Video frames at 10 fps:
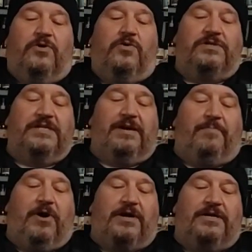Who doesn't like a
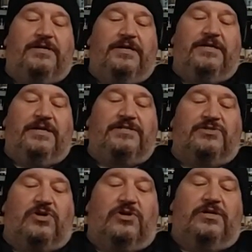Bock? Hey, nice
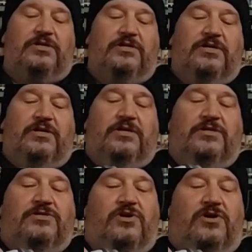dark
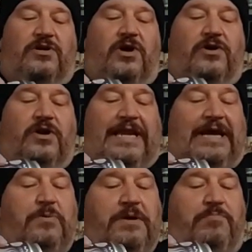lager,
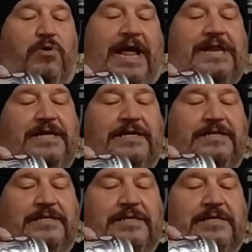liquid bread,
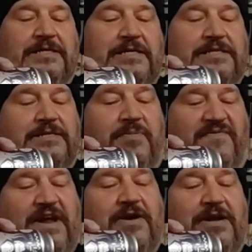as the
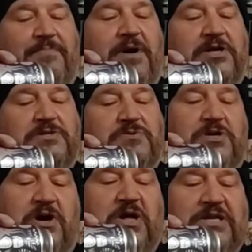Bavarian monks would
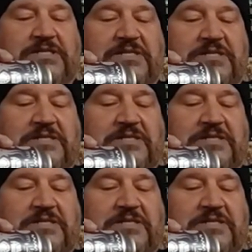call it.